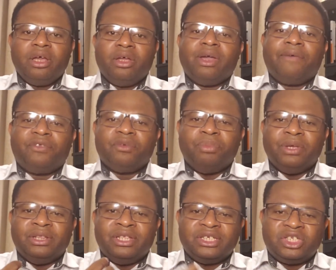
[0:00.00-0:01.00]
You have to be
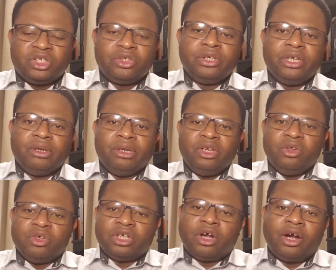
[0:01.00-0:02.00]
discerning in
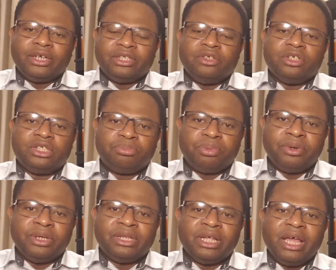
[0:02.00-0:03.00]
your heart, in your
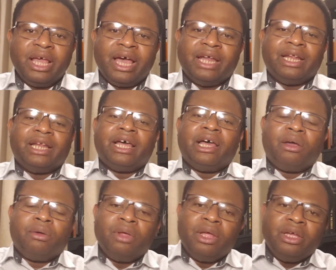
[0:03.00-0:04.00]
spirit, and
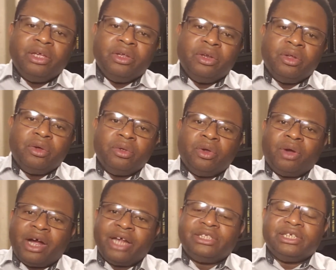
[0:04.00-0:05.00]
allow your
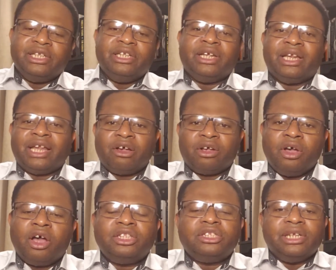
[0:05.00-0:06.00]
heart to lead you, allow
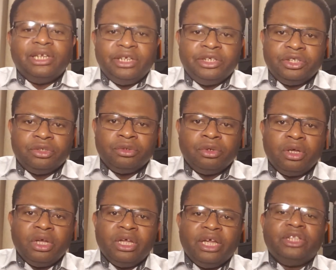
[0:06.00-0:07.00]
God to lead you
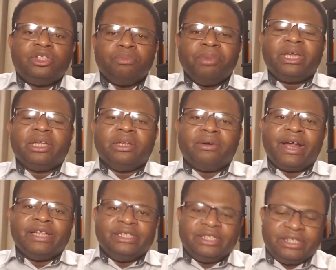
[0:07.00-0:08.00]
into making the
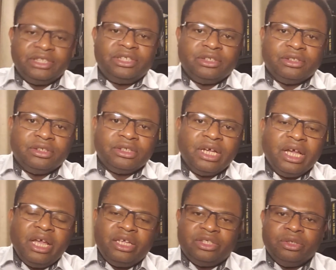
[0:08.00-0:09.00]
right decisions.
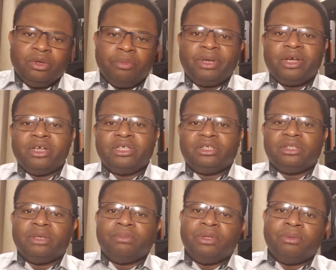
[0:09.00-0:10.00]
So because
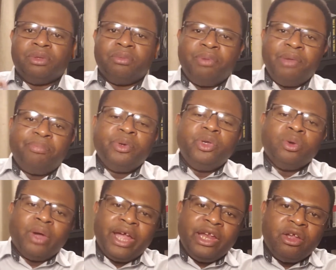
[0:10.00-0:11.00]
the people you
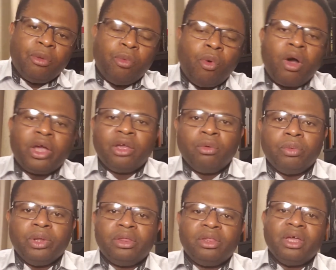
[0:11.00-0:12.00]
end up walking
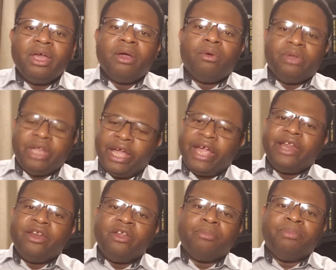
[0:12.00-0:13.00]
with, they
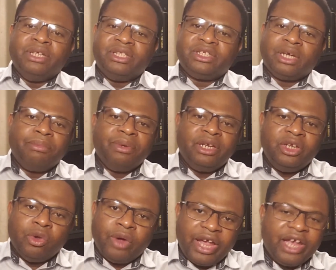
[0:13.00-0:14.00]
end up
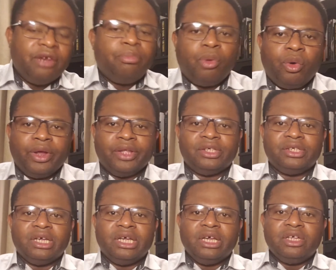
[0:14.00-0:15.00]
determining your end point.
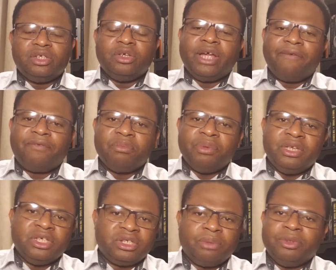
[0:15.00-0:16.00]
So you have to be
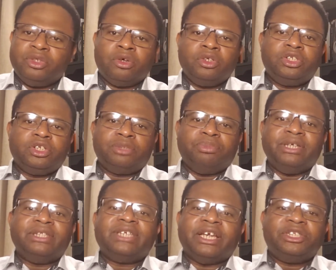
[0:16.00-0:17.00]
discerning. Don't just be
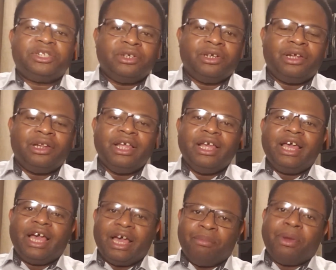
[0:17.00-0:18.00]
intentional
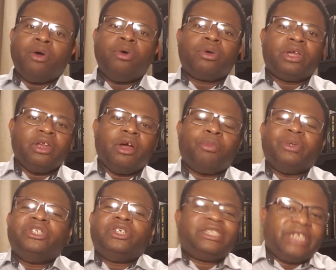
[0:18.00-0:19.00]
about hooking up
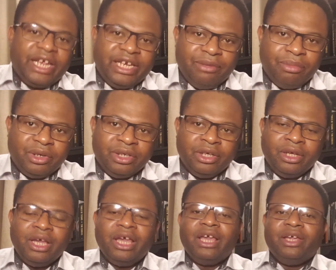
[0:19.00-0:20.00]
with just anybody.
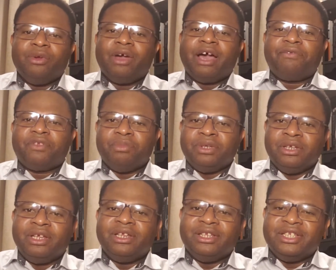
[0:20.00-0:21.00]
You have to be
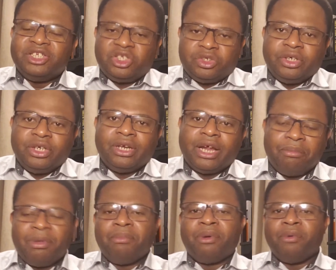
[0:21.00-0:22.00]
discerning. I
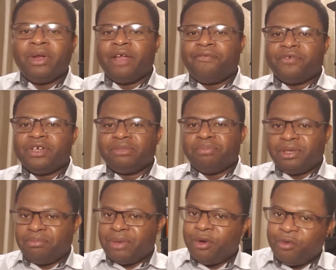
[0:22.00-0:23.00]
remember when I first
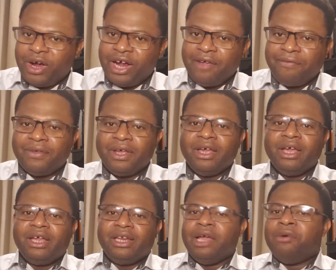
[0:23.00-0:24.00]
met my wife,
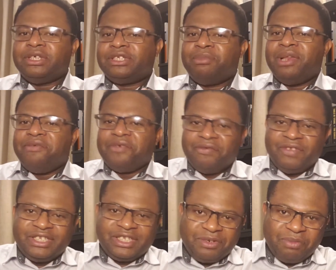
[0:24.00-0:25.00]
there was some level of
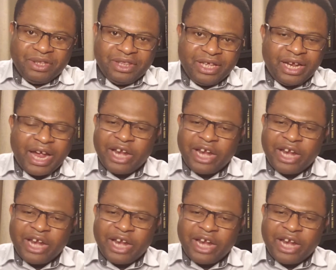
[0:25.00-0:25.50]
discernment there.